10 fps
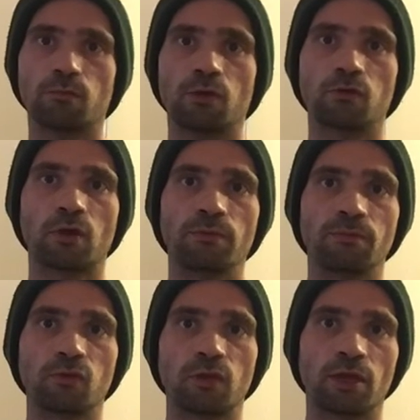most common
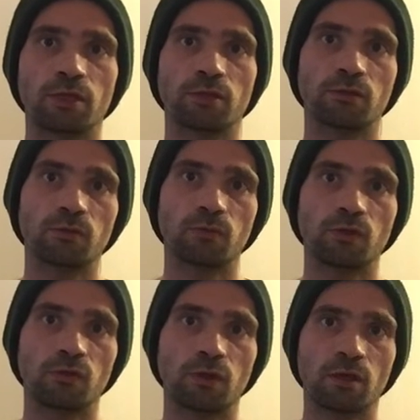mistake that we
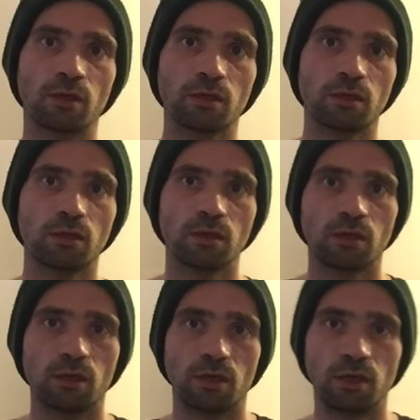see
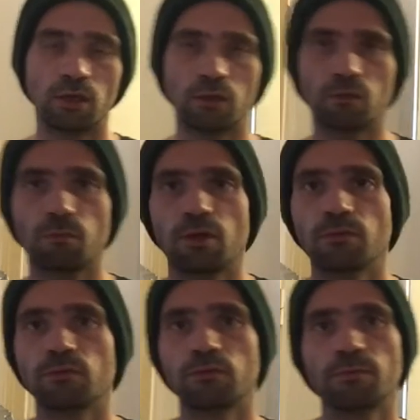is
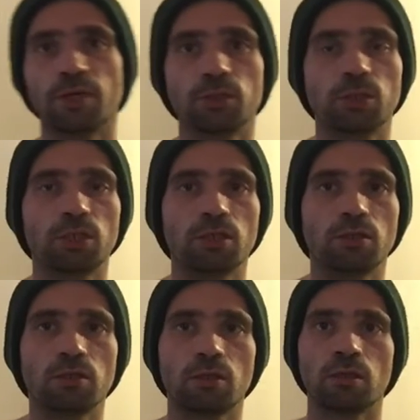people
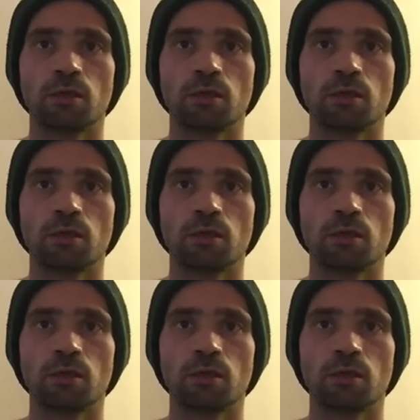punching